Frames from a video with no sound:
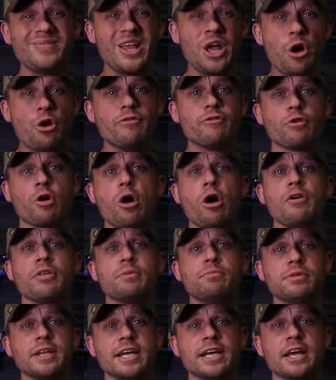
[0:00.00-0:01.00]
Overall,
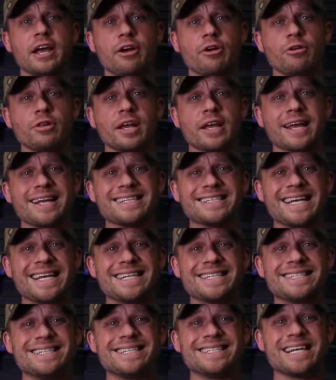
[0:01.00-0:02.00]
the plate carrier, like I said,
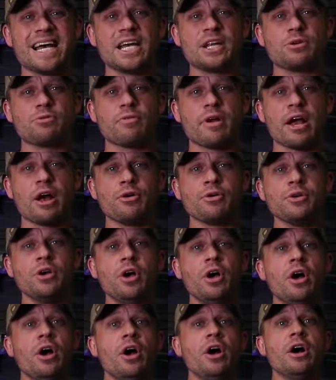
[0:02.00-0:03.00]
is designed around
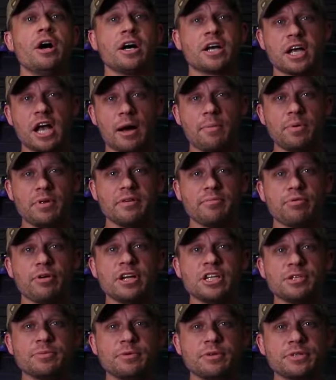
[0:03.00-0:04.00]
a couple of
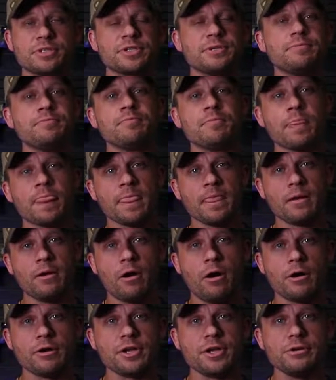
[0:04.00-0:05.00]
principles:
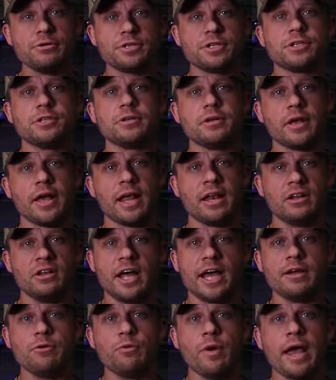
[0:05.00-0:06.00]
hard use and
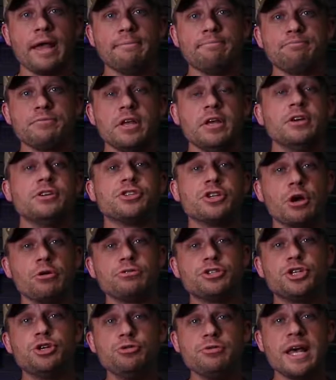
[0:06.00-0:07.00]
lightweight. So,
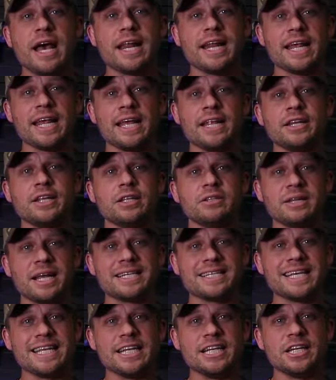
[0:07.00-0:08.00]
to that end,
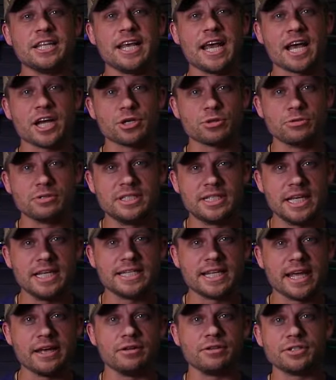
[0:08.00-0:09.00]
let's get into the actual
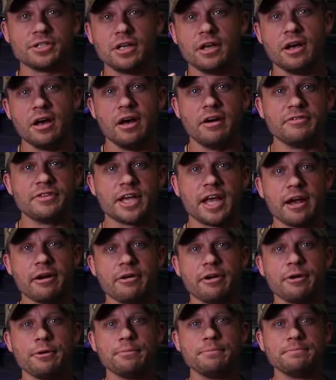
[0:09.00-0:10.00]
details of the
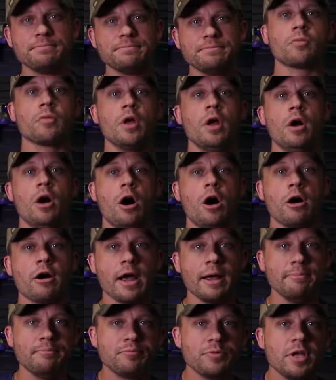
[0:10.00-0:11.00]
carrier. All
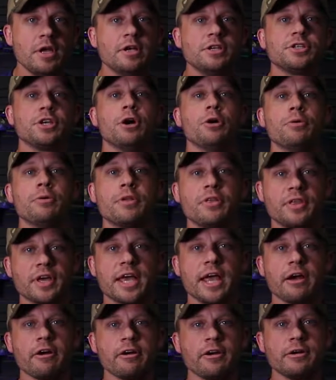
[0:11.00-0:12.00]
right, so the
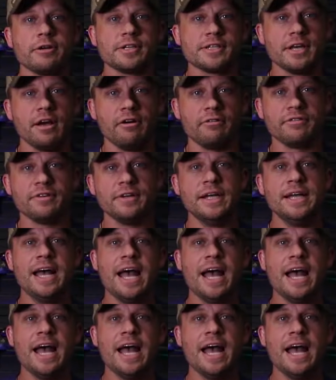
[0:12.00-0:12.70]
carrier itself.